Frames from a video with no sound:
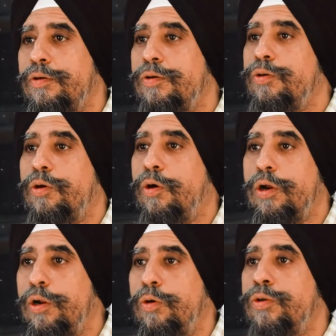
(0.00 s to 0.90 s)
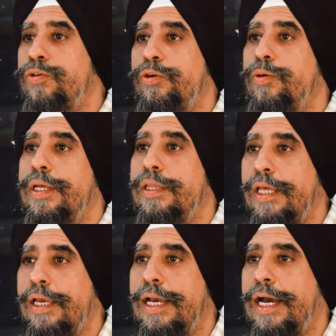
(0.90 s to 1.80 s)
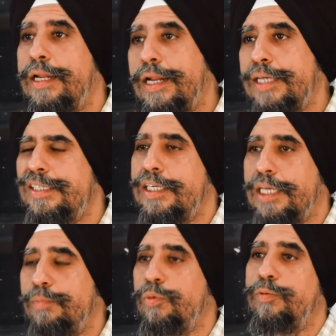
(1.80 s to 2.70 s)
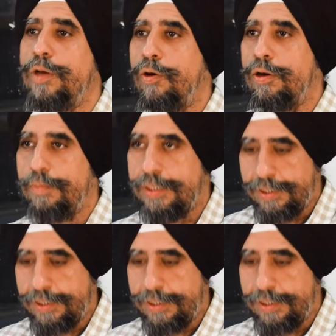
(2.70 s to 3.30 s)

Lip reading: know, you're all alone, so you can think, analyze and keep moving on.